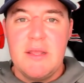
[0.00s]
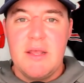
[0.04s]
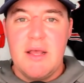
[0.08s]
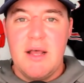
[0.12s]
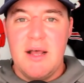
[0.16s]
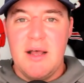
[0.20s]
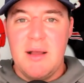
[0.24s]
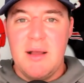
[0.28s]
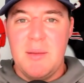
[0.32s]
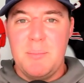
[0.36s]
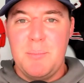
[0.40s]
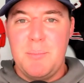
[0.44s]

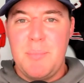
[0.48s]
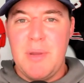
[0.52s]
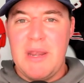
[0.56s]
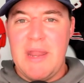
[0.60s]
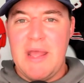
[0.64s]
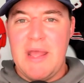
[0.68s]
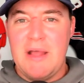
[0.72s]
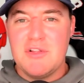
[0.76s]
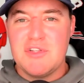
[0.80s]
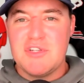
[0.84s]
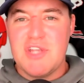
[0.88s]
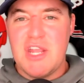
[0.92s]
But
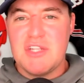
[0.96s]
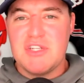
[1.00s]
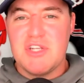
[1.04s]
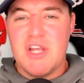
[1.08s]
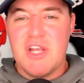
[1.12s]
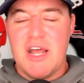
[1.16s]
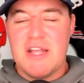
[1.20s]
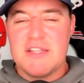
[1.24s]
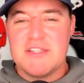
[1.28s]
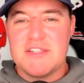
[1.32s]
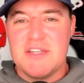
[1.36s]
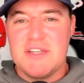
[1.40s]
LJ
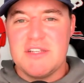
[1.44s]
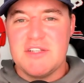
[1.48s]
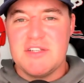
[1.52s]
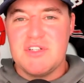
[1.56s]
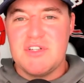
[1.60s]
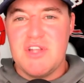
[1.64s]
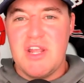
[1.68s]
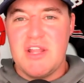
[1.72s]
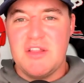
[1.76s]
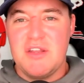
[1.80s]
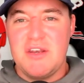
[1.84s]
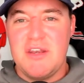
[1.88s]
Johnson and
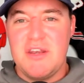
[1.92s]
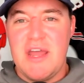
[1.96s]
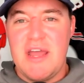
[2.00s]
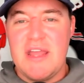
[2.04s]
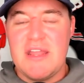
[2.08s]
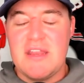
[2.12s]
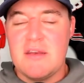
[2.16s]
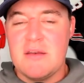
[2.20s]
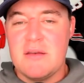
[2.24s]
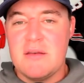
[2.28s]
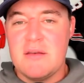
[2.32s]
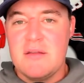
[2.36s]
Jalen
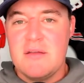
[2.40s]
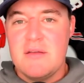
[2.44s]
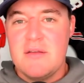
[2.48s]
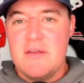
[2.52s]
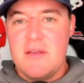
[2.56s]
Knighton